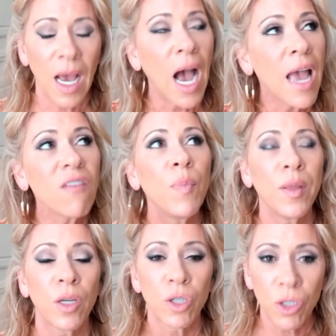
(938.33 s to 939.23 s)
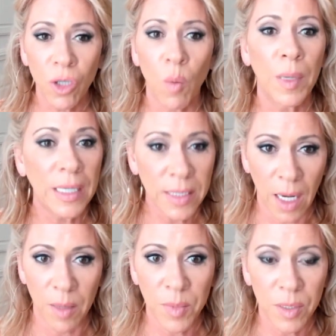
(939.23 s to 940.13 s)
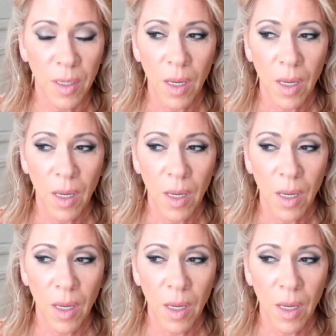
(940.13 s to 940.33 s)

I have been there so many times.